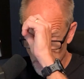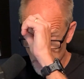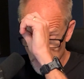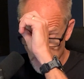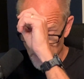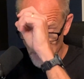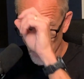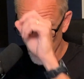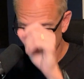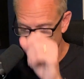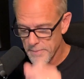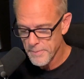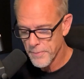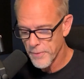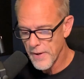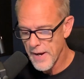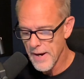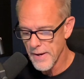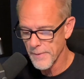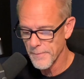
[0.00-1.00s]
Number one,
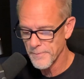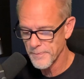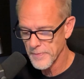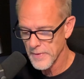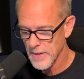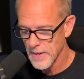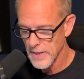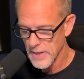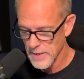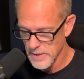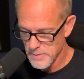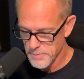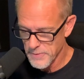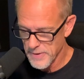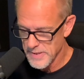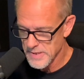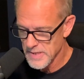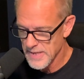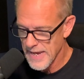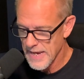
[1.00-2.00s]
prayer.
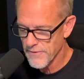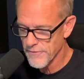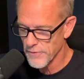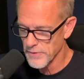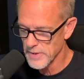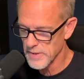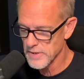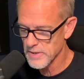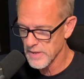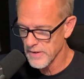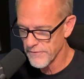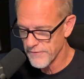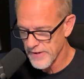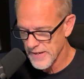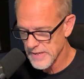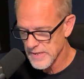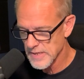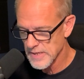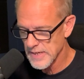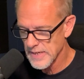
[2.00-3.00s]
Express thankfulness,
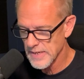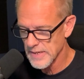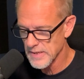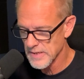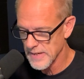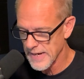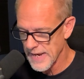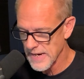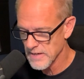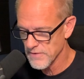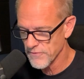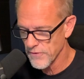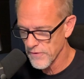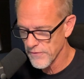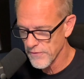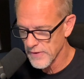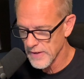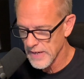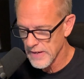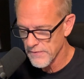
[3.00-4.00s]
confess sins, and ask for
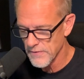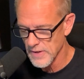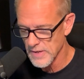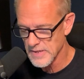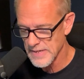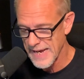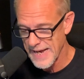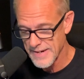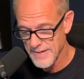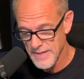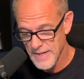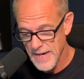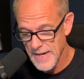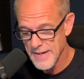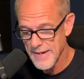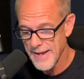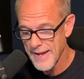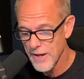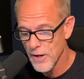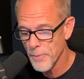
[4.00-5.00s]
forgiveness. Ask God
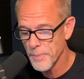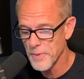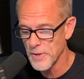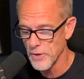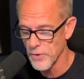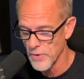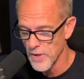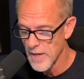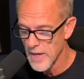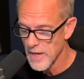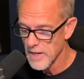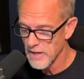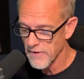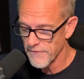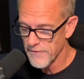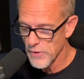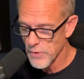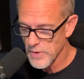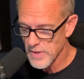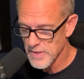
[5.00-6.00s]
to help you to
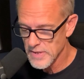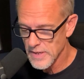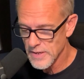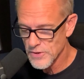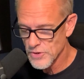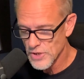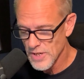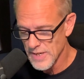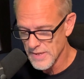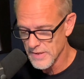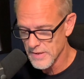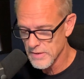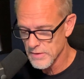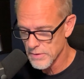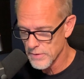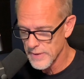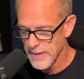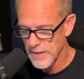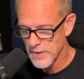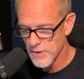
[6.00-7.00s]
focus on Jesus
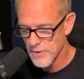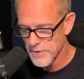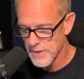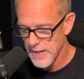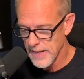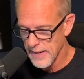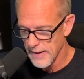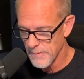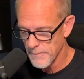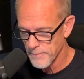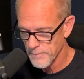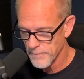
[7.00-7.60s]
throughout your day.